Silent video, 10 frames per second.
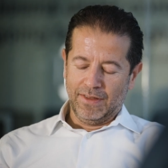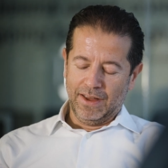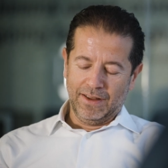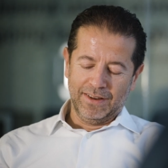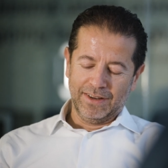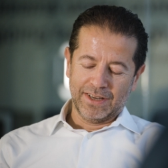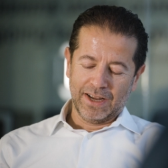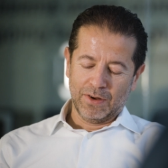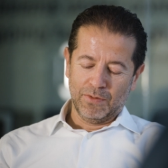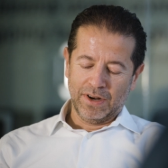The the
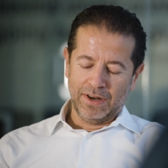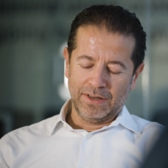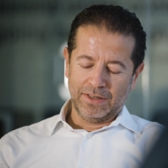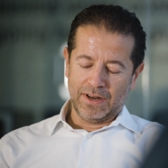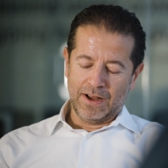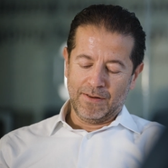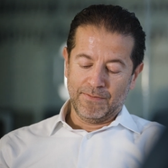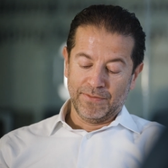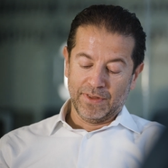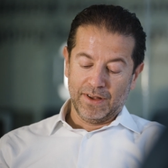second one is
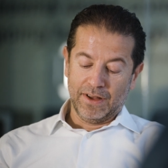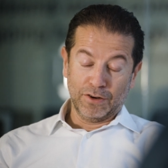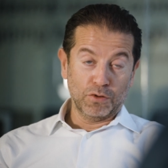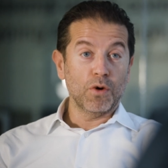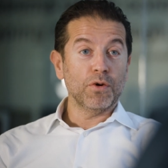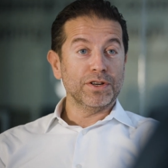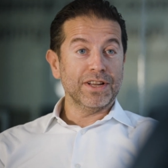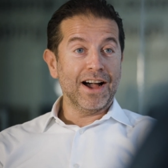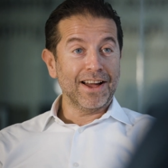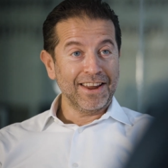um, grow or
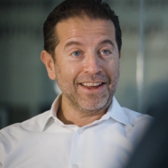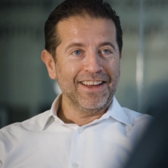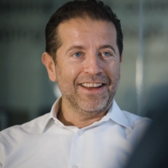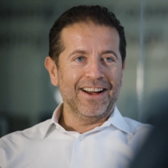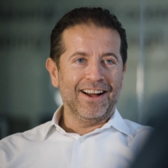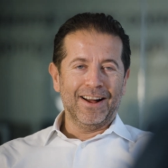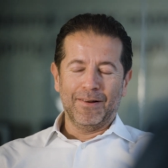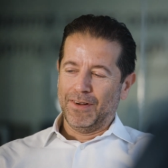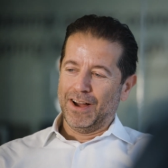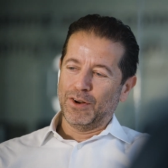die
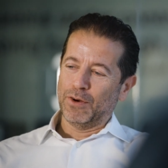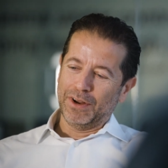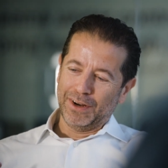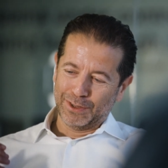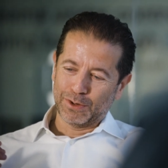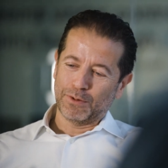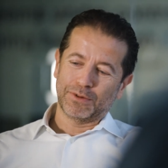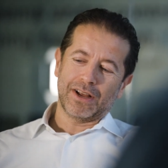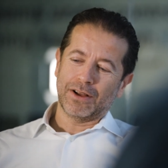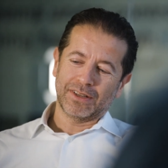uh, I know it, it, sort of
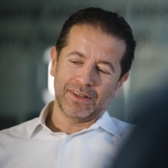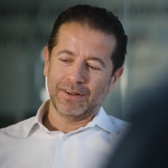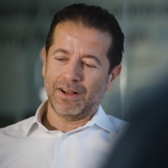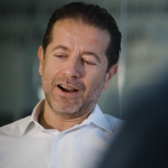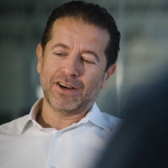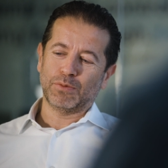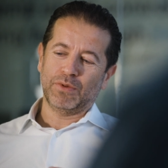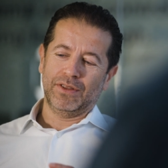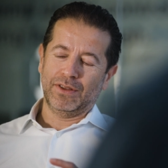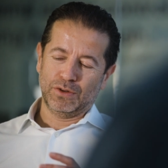sounds a little harsh,
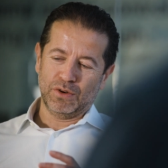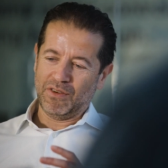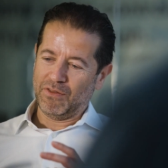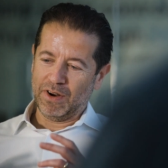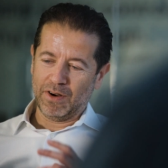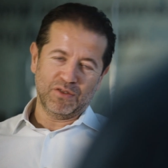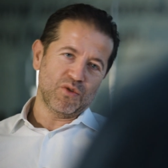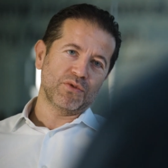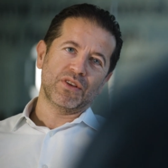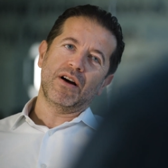but sort of very growth